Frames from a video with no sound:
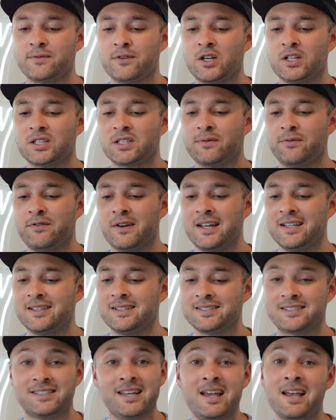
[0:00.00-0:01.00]
versus
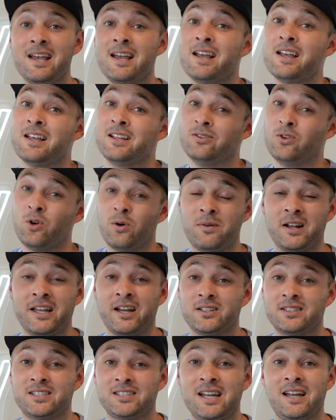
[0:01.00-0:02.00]
Finns. Normally,
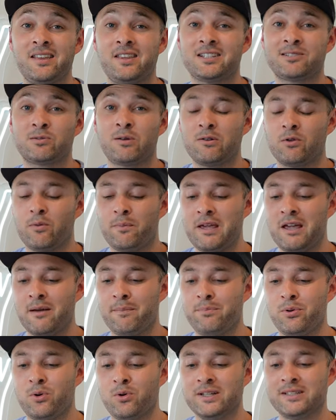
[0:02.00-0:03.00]
I'd say this one would be a
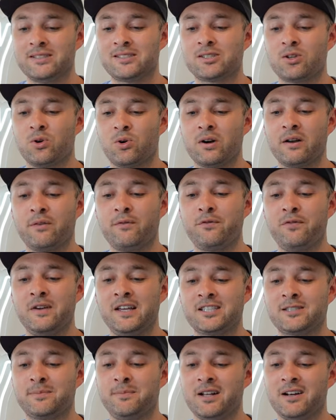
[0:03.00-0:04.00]
point scoring fest,